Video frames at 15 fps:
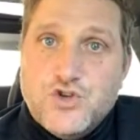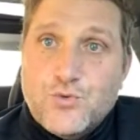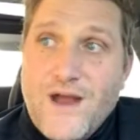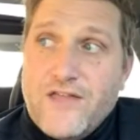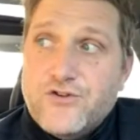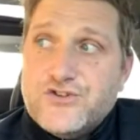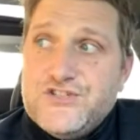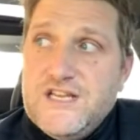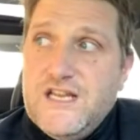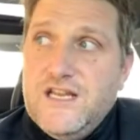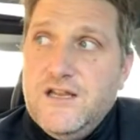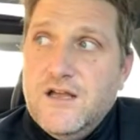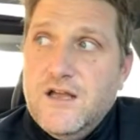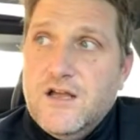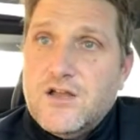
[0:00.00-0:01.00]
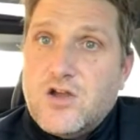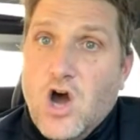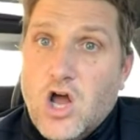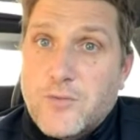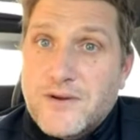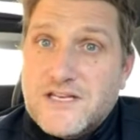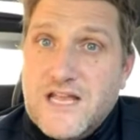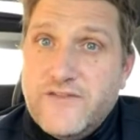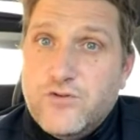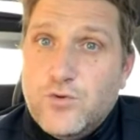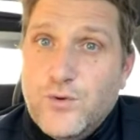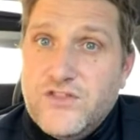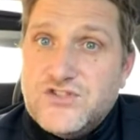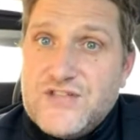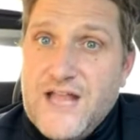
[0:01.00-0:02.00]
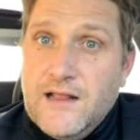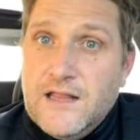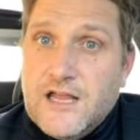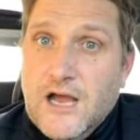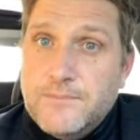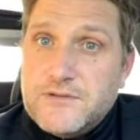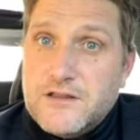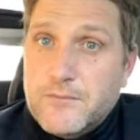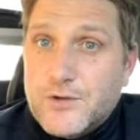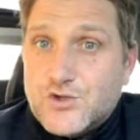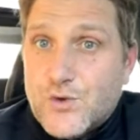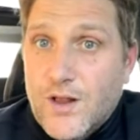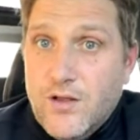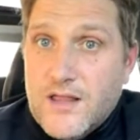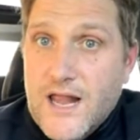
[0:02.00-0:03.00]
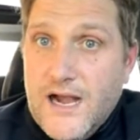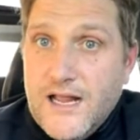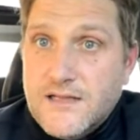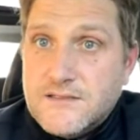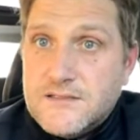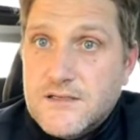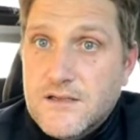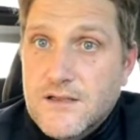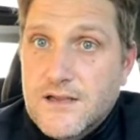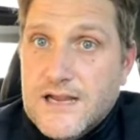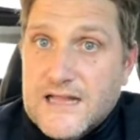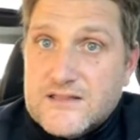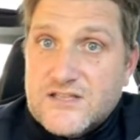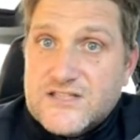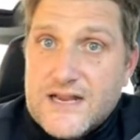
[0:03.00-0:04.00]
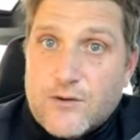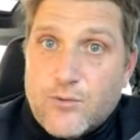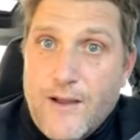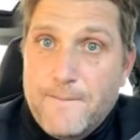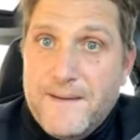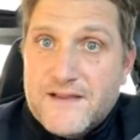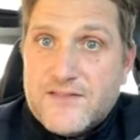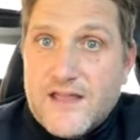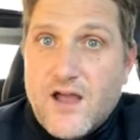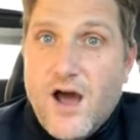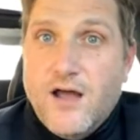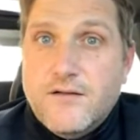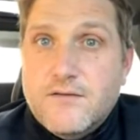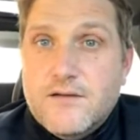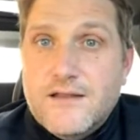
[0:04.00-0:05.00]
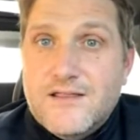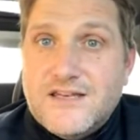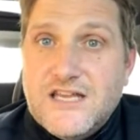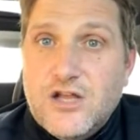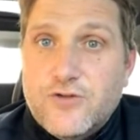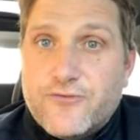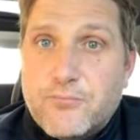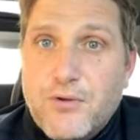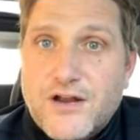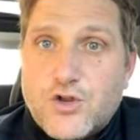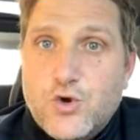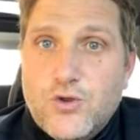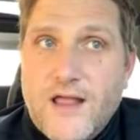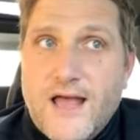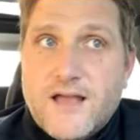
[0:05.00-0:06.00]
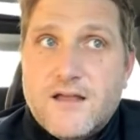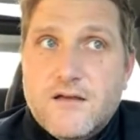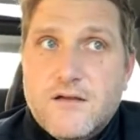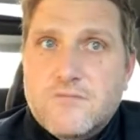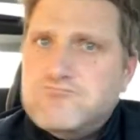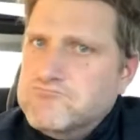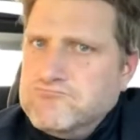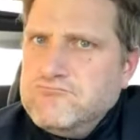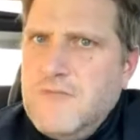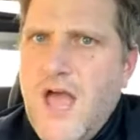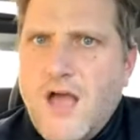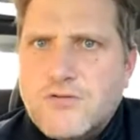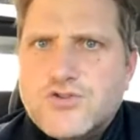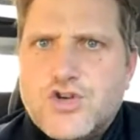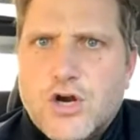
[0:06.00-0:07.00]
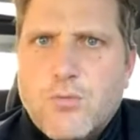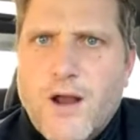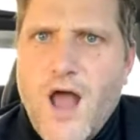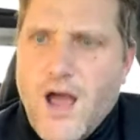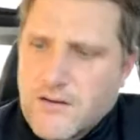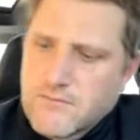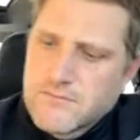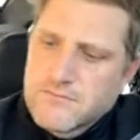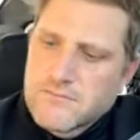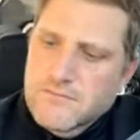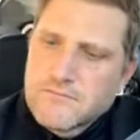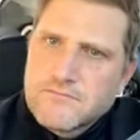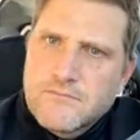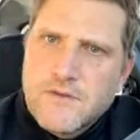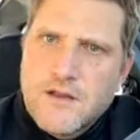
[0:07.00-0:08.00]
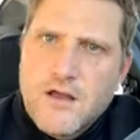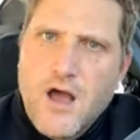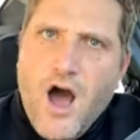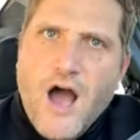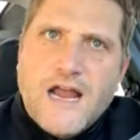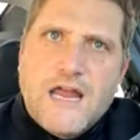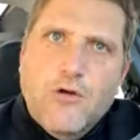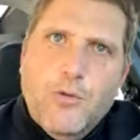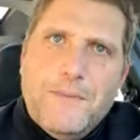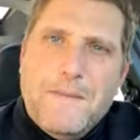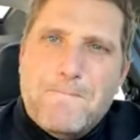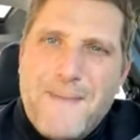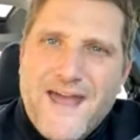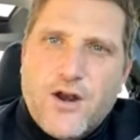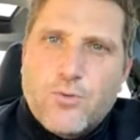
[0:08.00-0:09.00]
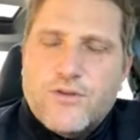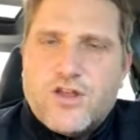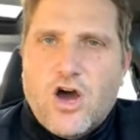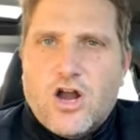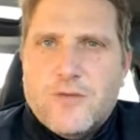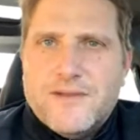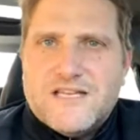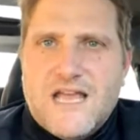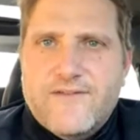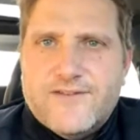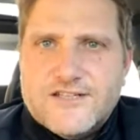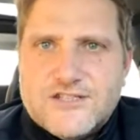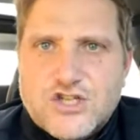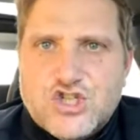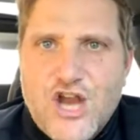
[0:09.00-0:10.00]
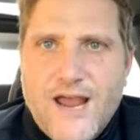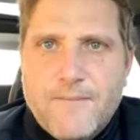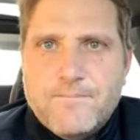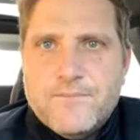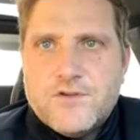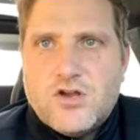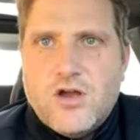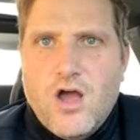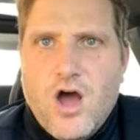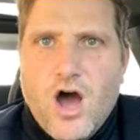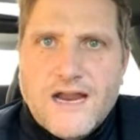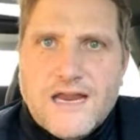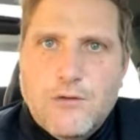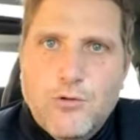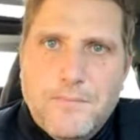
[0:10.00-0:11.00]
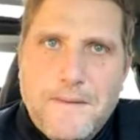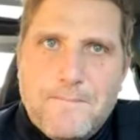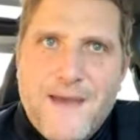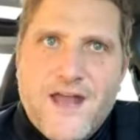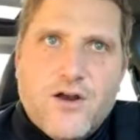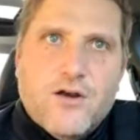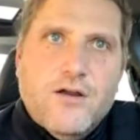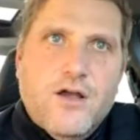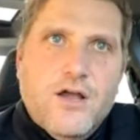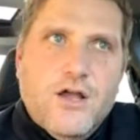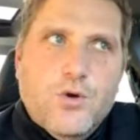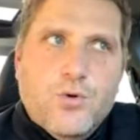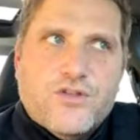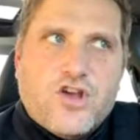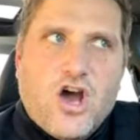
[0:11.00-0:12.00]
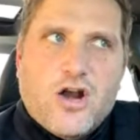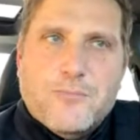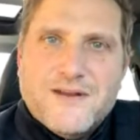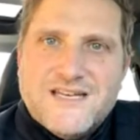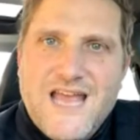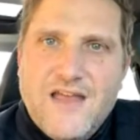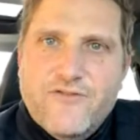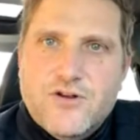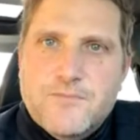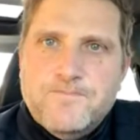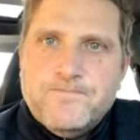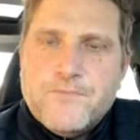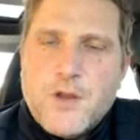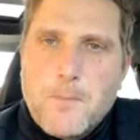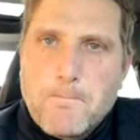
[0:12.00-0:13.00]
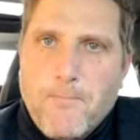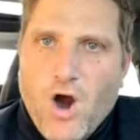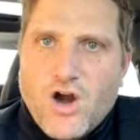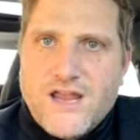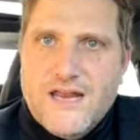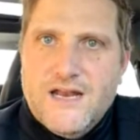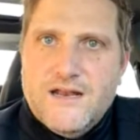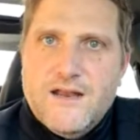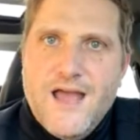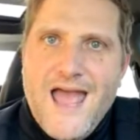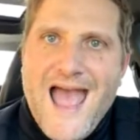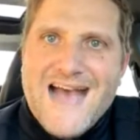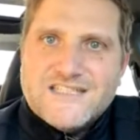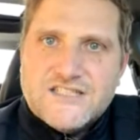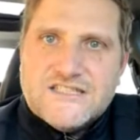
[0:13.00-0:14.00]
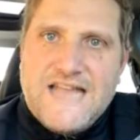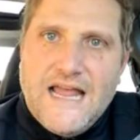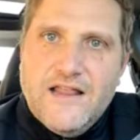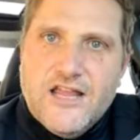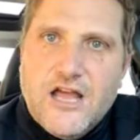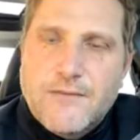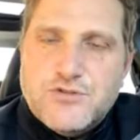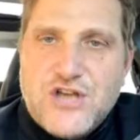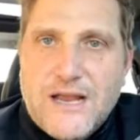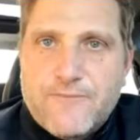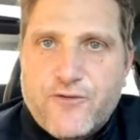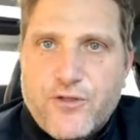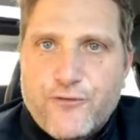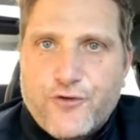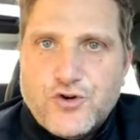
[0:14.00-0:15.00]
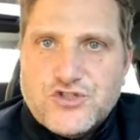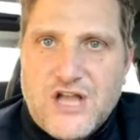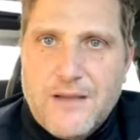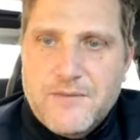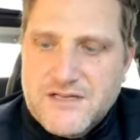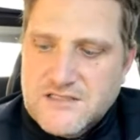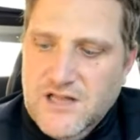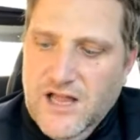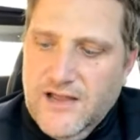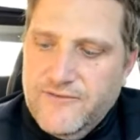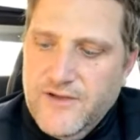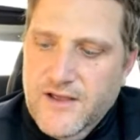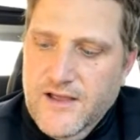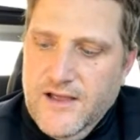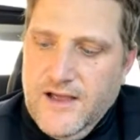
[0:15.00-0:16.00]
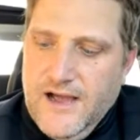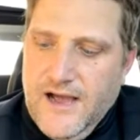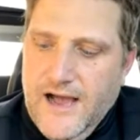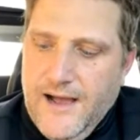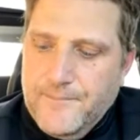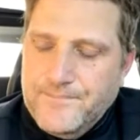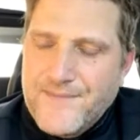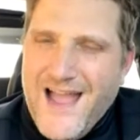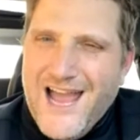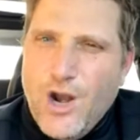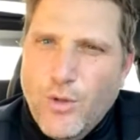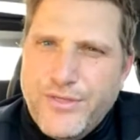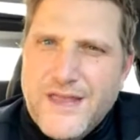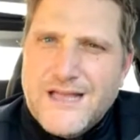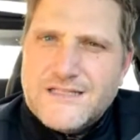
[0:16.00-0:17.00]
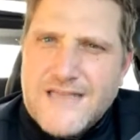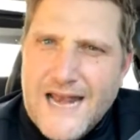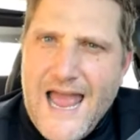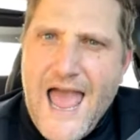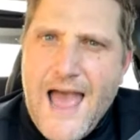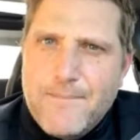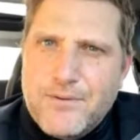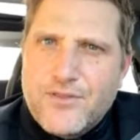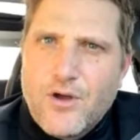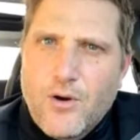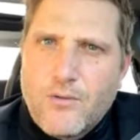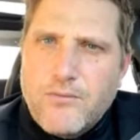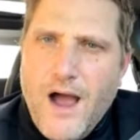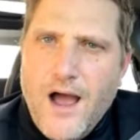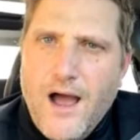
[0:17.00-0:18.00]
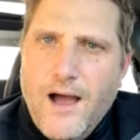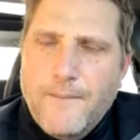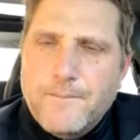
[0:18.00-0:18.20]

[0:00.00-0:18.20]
Would you rather see Connor McDavid win the Stanley Cup than the Montreal Canadiens get the second-round pick they got in the deal for Brett Kulak? Yeah, sure, why not? Hockey will be better with Connor McDavid as the champ. Hockey will be better with Connor McDavid marketed as a Stanley Cup champ for the first time in his life. I don't think it's going to happen, though.